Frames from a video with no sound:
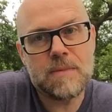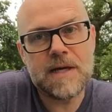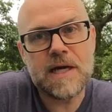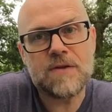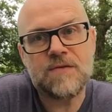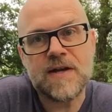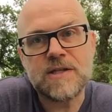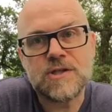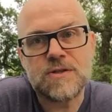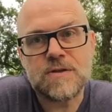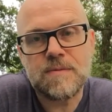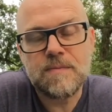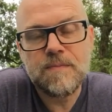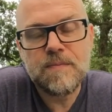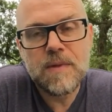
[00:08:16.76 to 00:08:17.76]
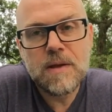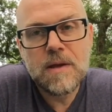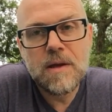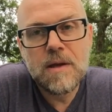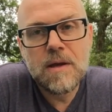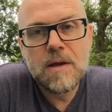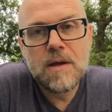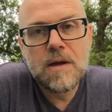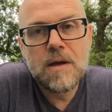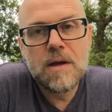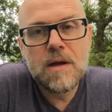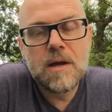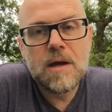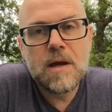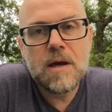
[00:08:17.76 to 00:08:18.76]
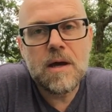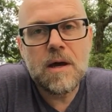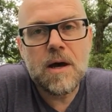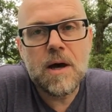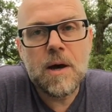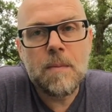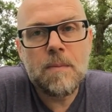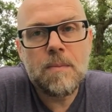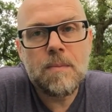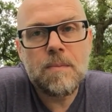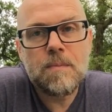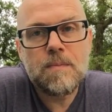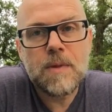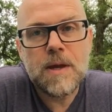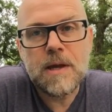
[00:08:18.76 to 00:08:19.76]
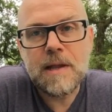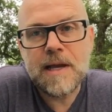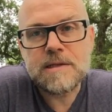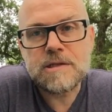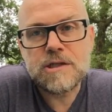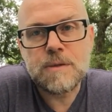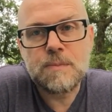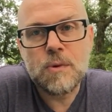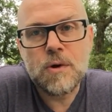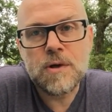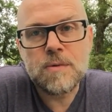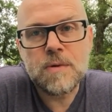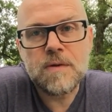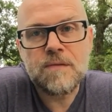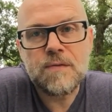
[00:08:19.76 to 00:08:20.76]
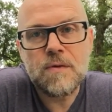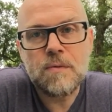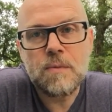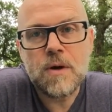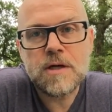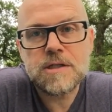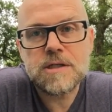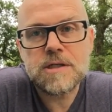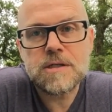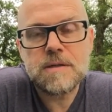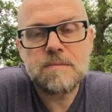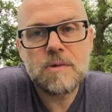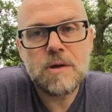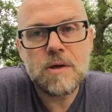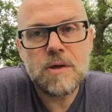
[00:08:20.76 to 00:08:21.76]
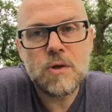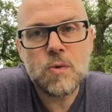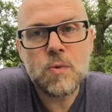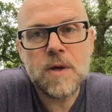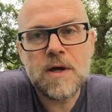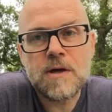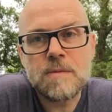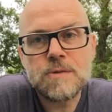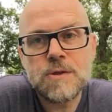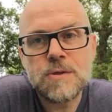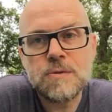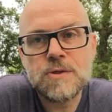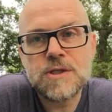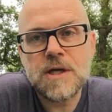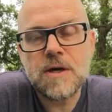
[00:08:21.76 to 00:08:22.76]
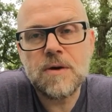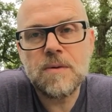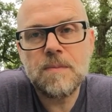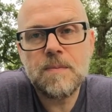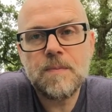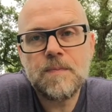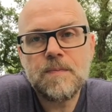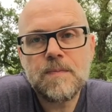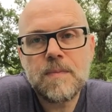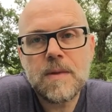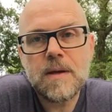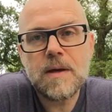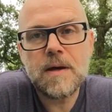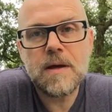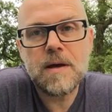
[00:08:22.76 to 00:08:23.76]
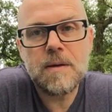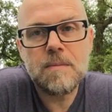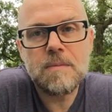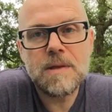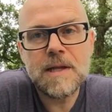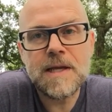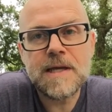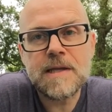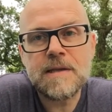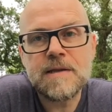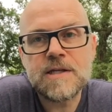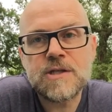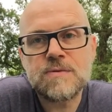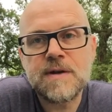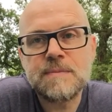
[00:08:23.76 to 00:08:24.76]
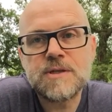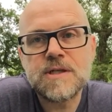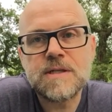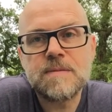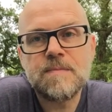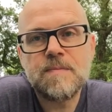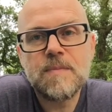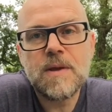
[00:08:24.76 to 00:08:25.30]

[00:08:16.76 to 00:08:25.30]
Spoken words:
adventure, and you'd like to support it with a few bucks, you're welcome to do so. Link in the description.